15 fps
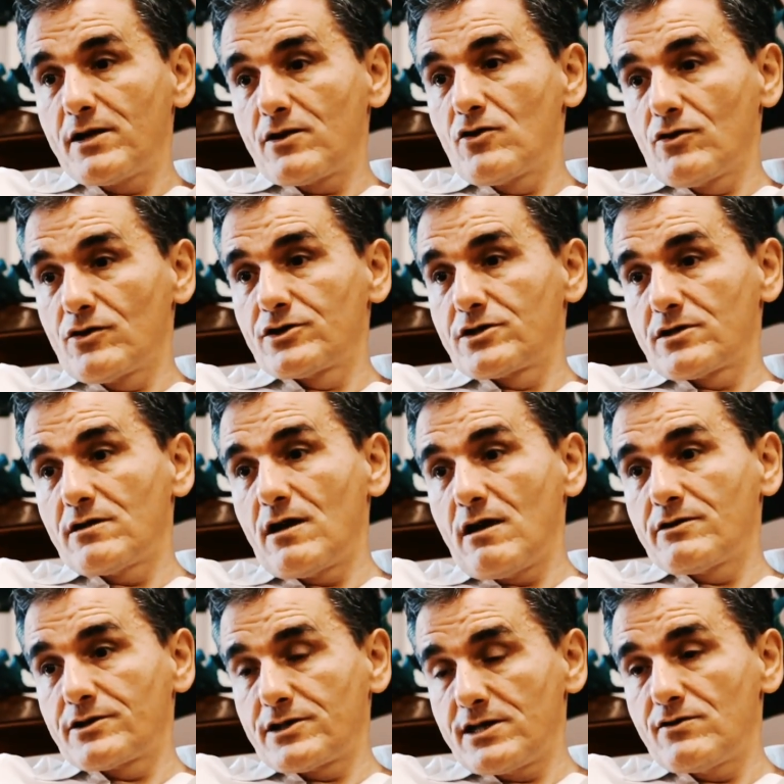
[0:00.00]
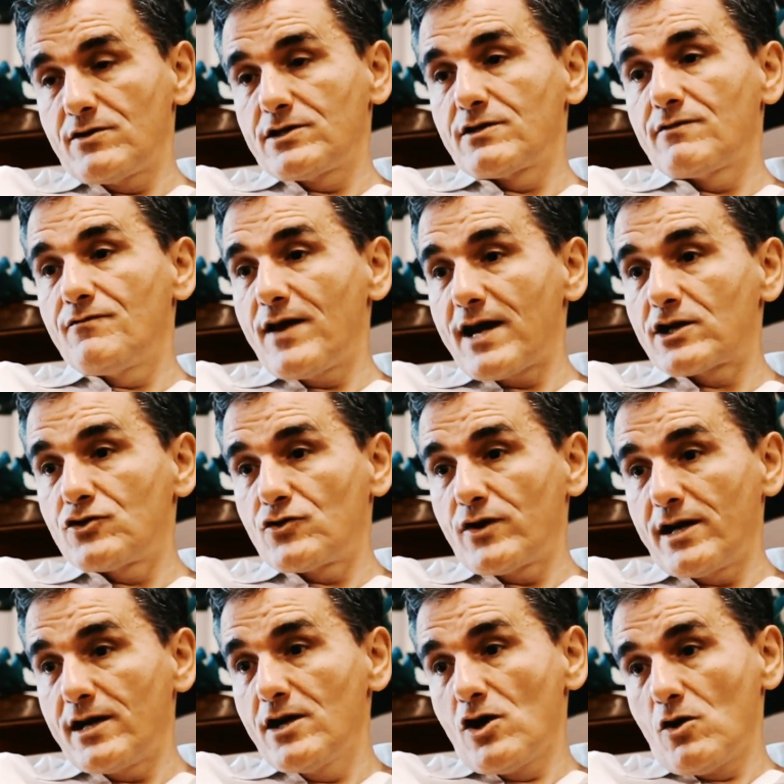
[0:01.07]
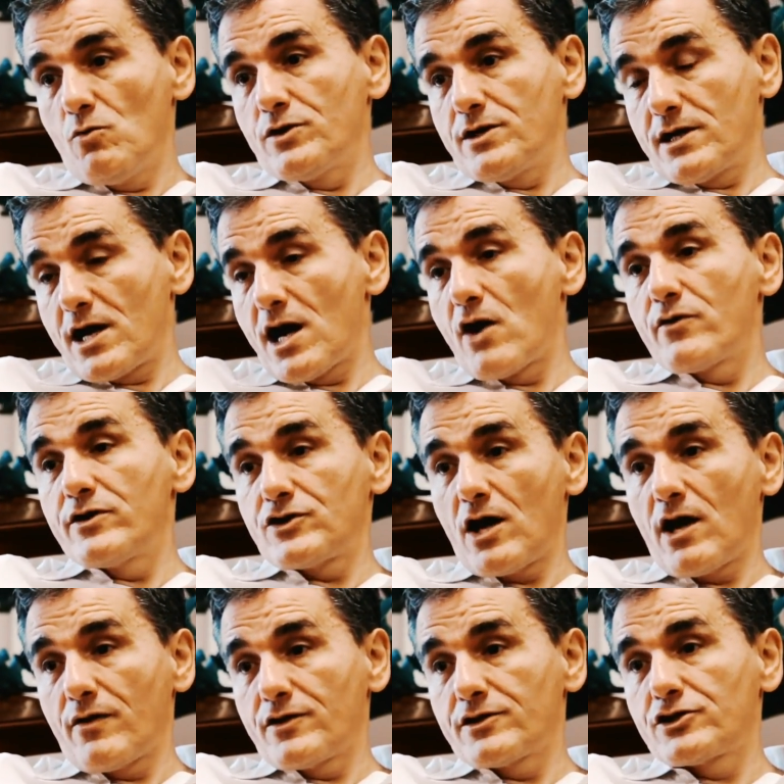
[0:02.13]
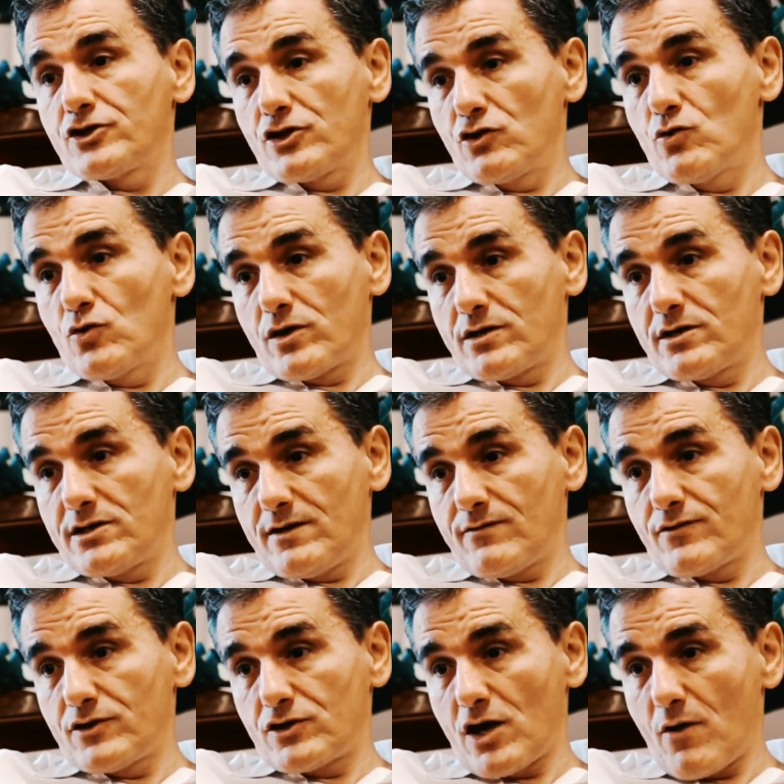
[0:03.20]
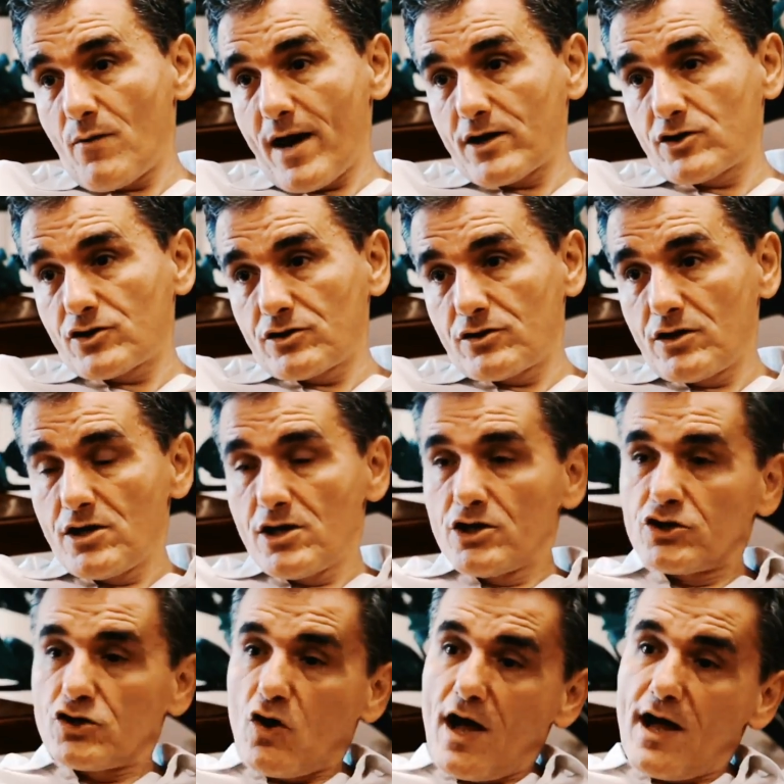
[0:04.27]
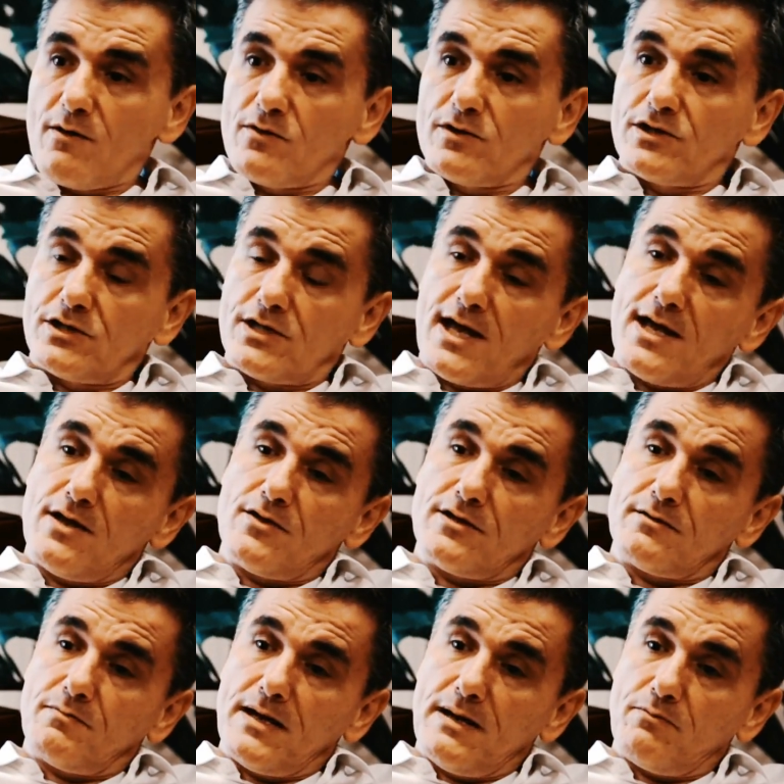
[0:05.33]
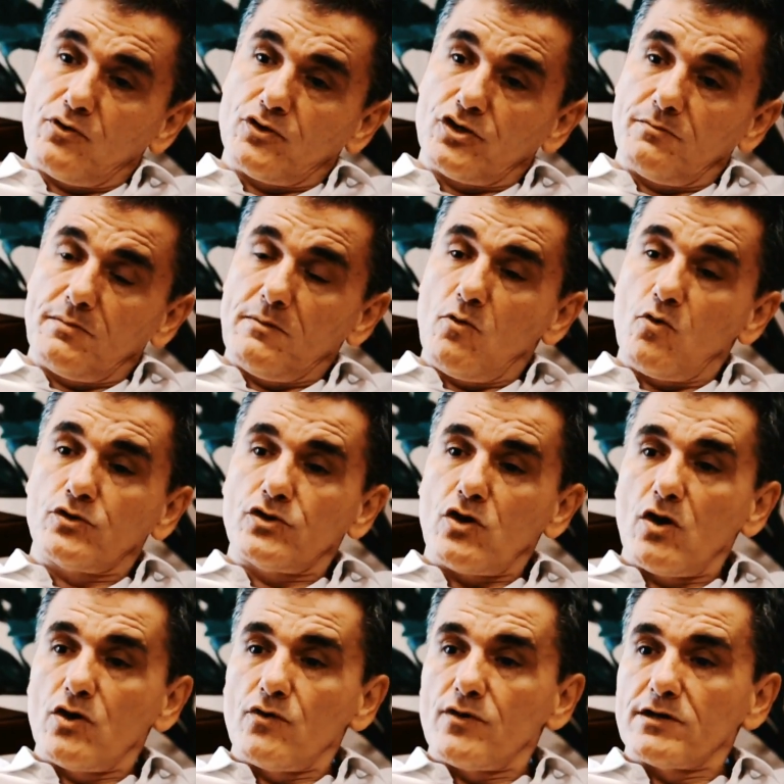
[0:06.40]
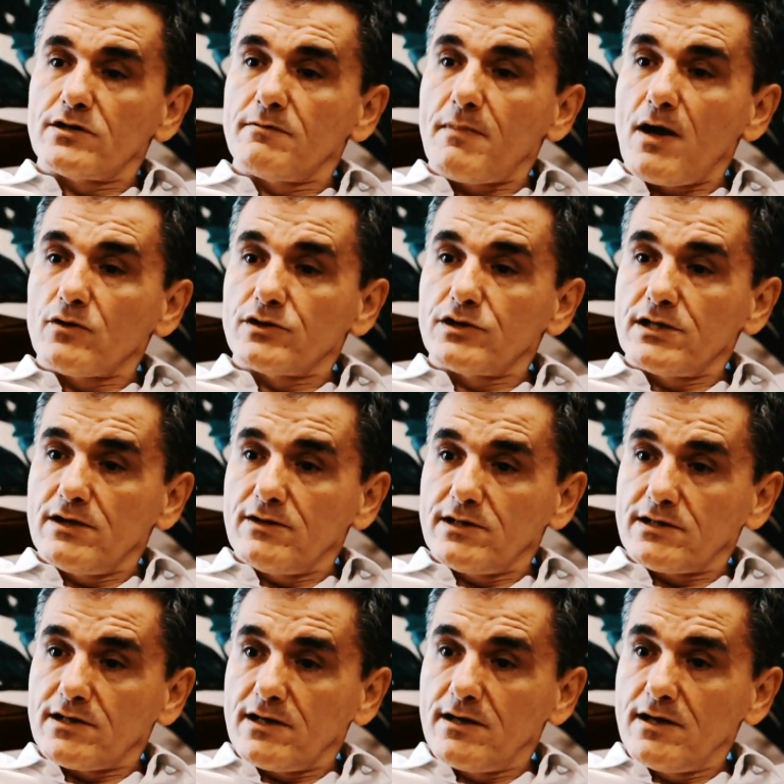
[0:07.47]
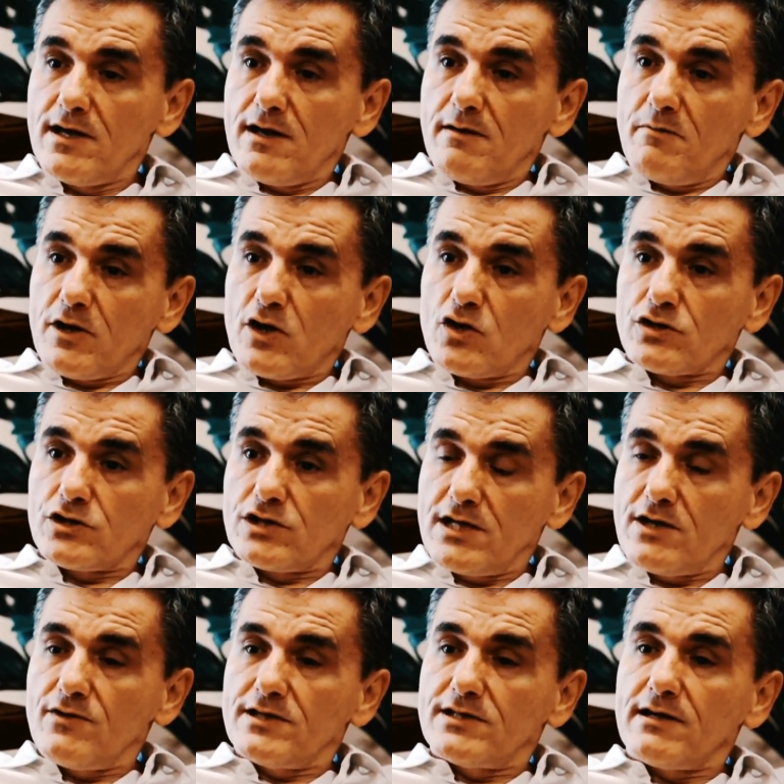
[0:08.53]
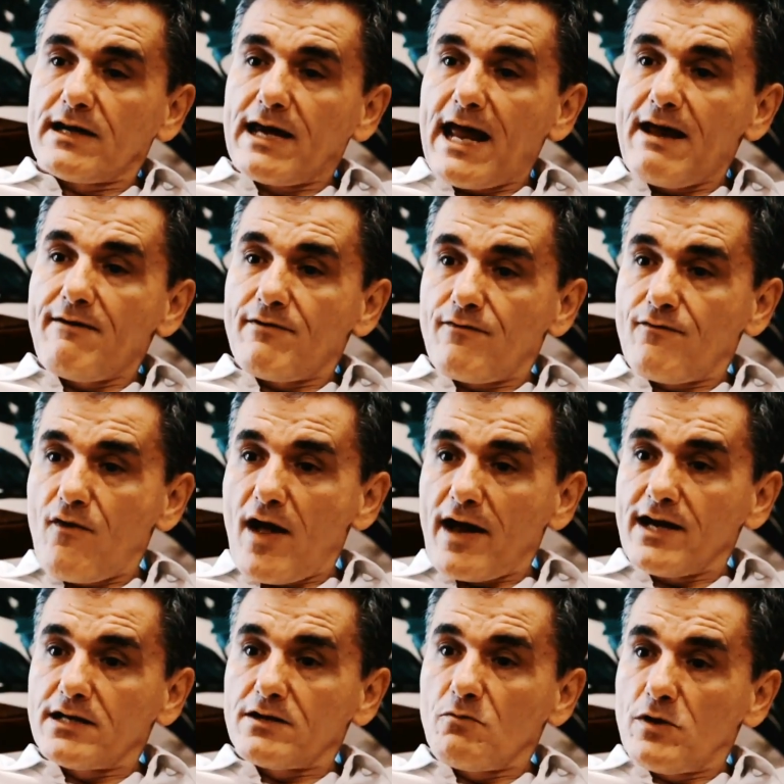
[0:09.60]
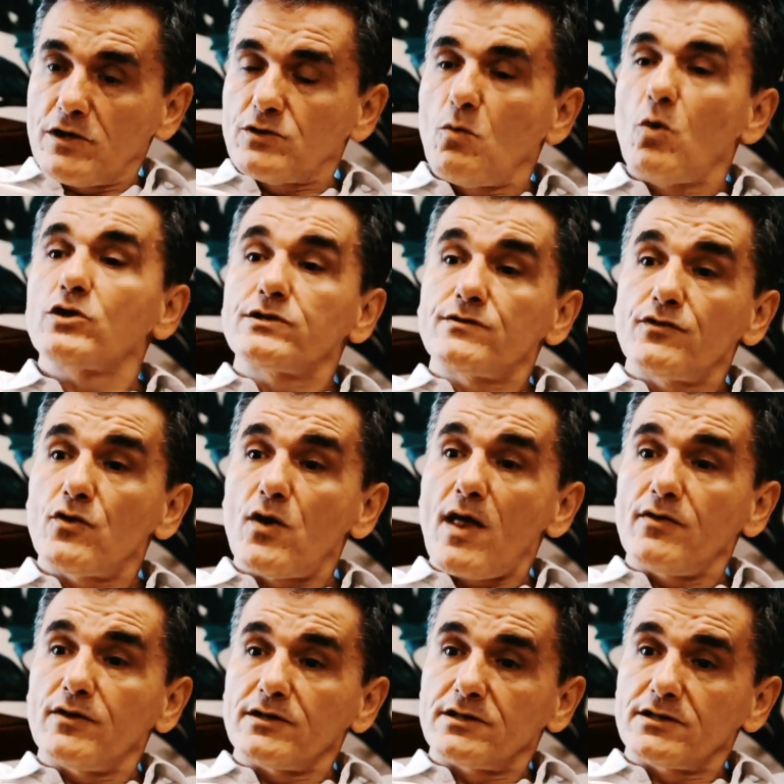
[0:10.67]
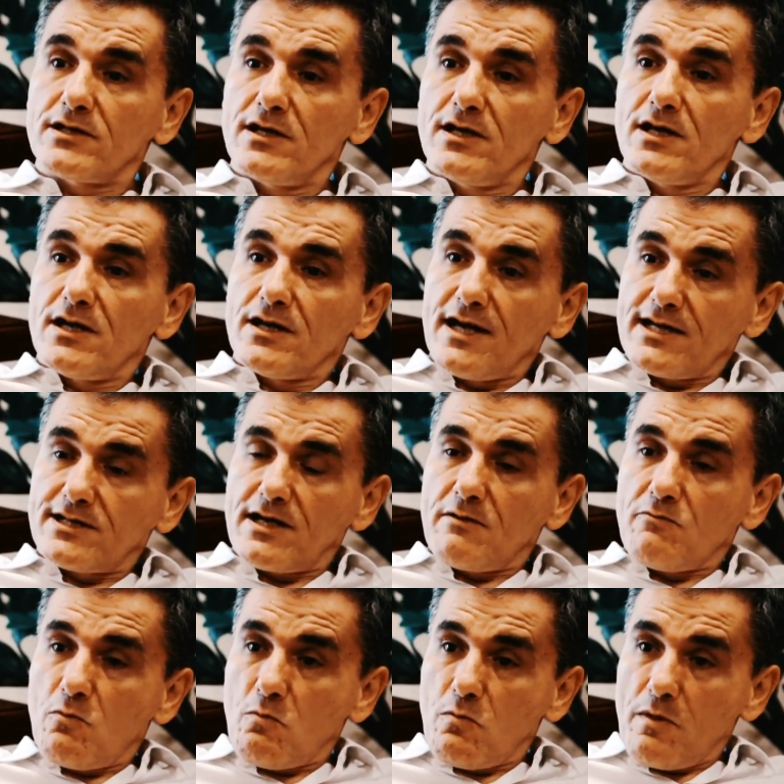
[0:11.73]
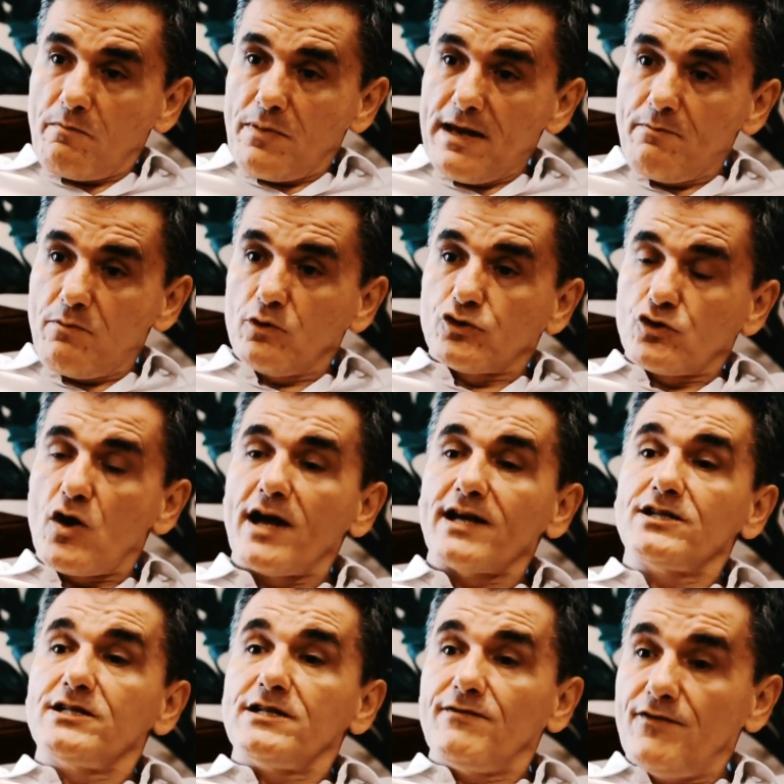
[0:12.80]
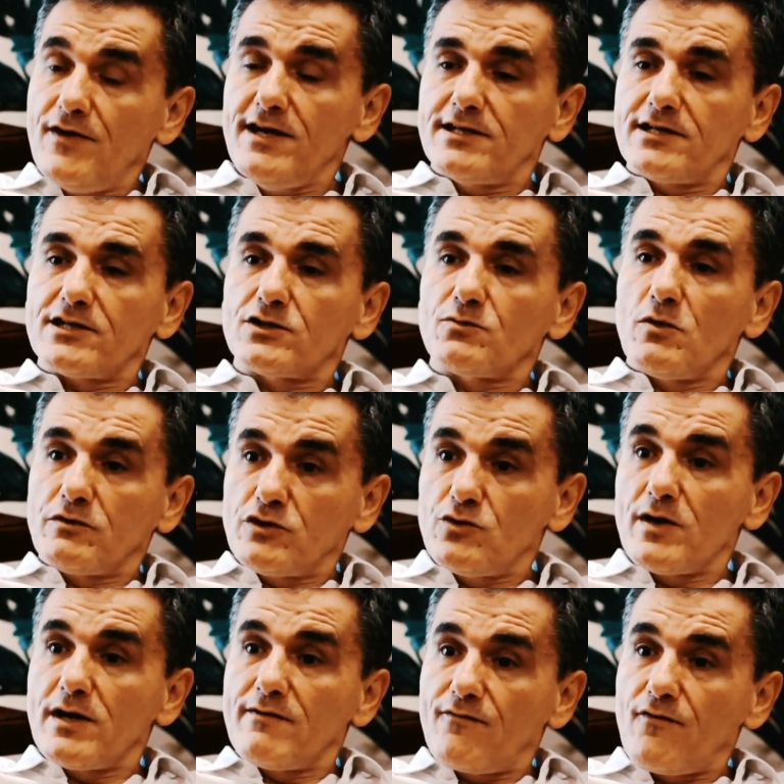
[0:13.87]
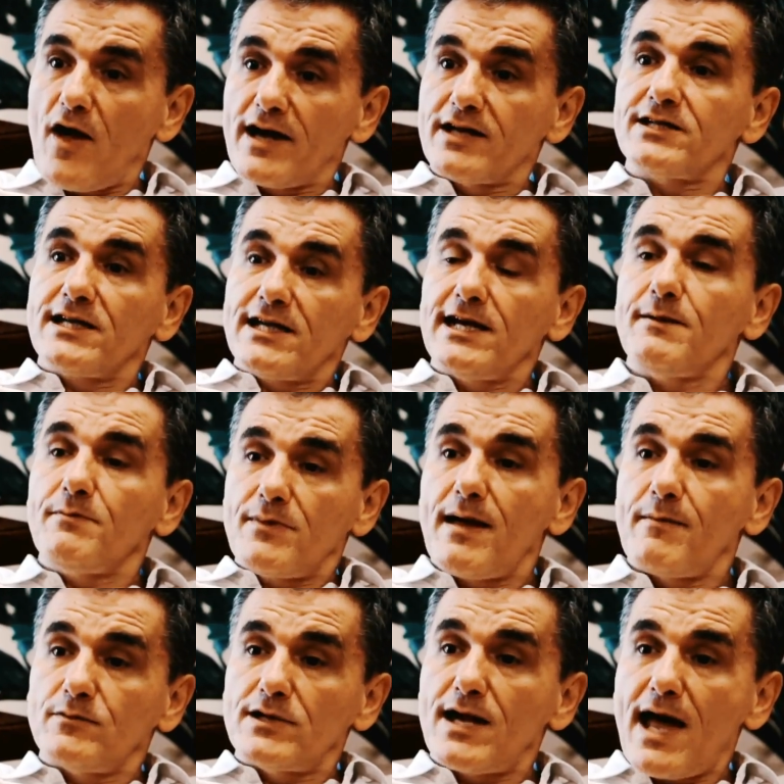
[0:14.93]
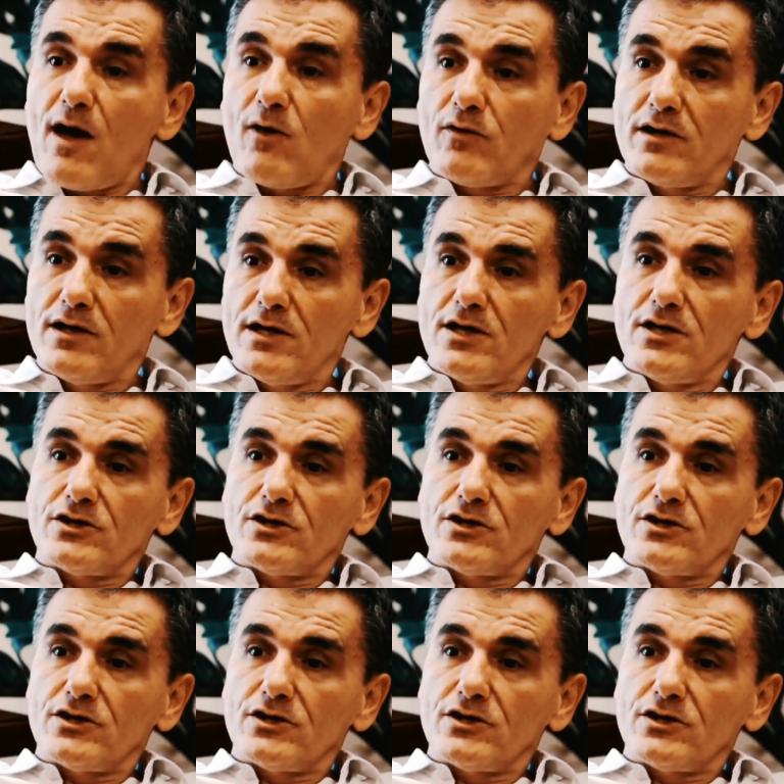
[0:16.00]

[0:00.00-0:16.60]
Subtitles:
because a series of victory would encourage others to look in a different direction. So I would say that people should be more tolerant about Syriza, because Syriza gave a fight which was for others, yes, and the people trying to defeat us were doing a fight to keep them down.